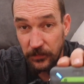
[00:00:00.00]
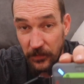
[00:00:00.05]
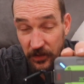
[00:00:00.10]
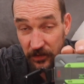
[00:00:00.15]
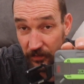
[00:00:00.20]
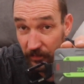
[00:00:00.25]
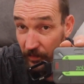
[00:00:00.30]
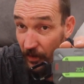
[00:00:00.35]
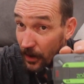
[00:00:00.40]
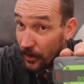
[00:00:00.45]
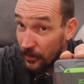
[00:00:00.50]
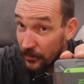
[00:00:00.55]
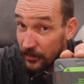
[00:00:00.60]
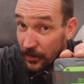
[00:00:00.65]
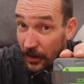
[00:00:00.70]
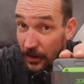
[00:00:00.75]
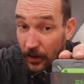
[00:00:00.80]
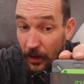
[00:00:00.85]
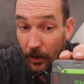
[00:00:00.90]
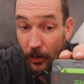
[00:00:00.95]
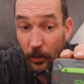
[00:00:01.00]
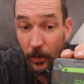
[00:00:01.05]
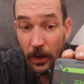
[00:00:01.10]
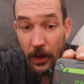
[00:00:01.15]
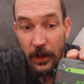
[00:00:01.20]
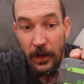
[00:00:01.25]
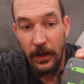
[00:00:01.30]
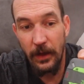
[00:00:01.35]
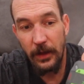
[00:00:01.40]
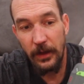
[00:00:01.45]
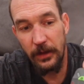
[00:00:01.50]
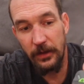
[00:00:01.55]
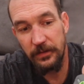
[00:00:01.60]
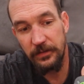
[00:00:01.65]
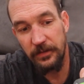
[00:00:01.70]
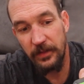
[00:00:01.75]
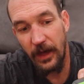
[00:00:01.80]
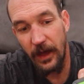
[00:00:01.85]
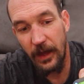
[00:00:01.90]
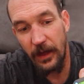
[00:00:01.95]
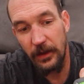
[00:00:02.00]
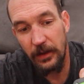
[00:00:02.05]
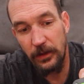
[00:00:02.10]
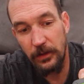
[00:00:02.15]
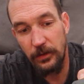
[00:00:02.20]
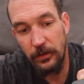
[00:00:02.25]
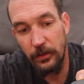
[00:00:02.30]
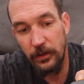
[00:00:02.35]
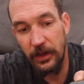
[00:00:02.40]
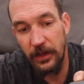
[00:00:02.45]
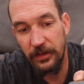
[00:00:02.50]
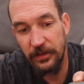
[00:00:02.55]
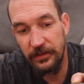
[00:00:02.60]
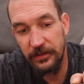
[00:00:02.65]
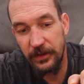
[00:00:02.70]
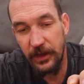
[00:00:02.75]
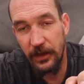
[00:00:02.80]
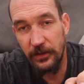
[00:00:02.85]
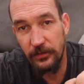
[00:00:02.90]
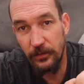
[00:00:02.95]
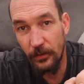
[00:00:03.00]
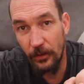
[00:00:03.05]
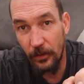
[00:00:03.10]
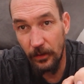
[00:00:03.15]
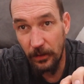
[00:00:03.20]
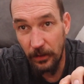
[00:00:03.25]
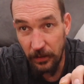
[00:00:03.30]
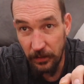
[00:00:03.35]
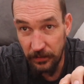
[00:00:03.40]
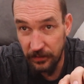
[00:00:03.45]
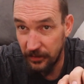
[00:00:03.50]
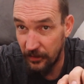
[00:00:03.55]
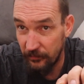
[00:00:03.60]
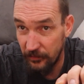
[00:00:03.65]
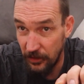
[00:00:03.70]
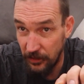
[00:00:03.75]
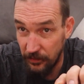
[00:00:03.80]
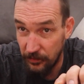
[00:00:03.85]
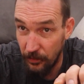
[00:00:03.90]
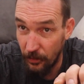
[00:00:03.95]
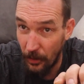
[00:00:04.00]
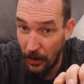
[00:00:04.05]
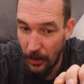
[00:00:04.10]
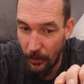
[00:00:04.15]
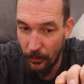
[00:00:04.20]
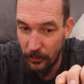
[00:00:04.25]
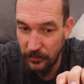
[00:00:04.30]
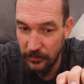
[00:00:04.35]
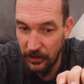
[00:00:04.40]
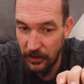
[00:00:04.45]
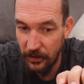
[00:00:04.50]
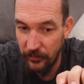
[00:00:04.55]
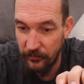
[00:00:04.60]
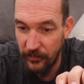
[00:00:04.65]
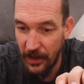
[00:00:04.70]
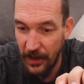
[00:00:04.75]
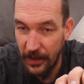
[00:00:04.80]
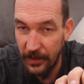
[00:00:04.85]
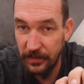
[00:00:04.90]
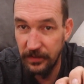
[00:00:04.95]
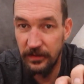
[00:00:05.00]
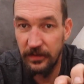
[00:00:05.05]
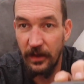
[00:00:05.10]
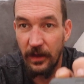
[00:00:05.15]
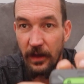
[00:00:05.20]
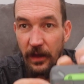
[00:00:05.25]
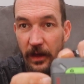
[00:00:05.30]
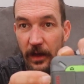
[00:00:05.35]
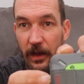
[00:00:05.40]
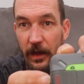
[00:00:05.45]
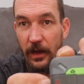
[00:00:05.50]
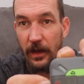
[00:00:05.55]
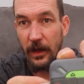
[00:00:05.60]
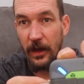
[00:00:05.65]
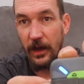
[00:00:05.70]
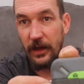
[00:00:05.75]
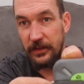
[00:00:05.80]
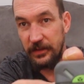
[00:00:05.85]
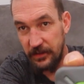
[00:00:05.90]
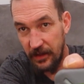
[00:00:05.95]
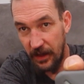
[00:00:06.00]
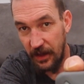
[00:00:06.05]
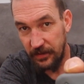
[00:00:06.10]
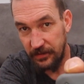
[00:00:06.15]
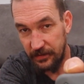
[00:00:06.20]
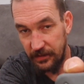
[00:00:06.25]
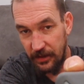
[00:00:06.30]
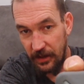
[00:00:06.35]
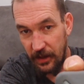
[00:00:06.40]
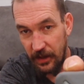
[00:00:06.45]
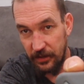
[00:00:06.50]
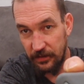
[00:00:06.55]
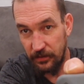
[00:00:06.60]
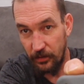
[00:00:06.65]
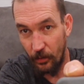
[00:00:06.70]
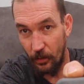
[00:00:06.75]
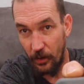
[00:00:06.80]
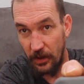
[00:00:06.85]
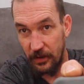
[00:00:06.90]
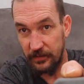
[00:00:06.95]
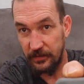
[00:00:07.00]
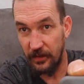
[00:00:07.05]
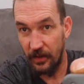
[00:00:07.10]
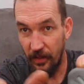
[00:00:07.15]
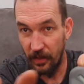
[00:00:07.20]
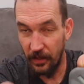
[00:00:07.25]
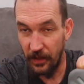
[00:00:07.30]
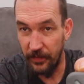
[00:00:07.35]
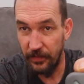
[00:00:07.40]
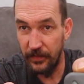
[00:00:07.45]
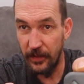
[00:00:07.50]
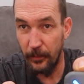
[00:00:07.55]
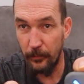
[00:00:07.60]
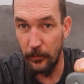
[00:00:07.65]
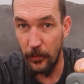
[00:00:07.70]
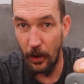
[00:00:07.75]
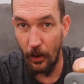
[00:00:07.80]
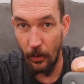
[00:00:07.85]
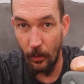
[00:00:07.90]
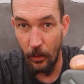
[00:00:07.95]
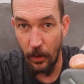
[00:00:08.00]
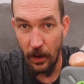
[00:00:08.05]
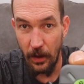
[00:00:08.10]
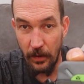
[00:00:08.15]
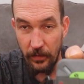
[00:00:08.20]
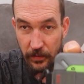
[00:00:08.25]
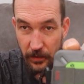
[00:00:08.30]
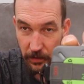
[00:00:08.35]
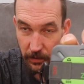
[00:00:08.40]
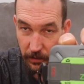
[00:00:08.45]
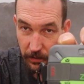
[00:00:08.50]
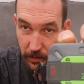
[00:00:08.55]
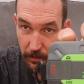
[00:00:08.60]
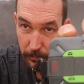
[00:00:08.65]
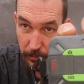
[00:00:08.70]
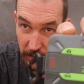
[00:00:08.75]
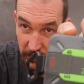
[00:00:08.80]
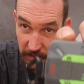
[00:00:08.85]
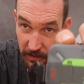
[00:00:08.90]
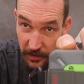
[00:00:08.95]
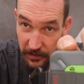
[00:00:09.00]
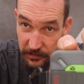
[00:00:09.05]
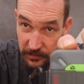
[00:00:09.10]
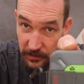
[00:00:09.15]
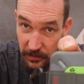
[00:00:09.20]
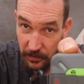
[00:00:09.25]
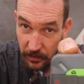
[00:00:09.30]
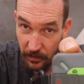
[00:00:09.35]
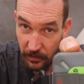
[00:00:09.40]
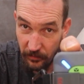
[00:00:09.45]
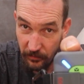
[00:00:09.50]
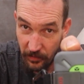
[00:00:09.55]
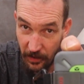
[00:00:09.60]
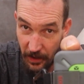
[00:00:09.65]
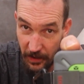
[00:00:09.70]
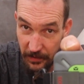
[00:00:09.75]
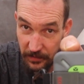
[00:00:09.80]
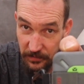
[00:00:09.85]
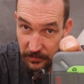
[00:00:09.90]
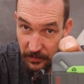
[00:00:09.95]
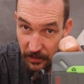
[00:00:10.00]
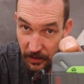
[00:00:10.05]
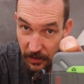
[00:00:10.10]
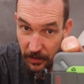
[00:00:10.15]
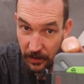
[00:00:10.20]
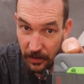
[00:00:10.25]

as far as I know, is that you can schedule 72 hours in advance a test SOS. Let them know that you're going to be testing your device.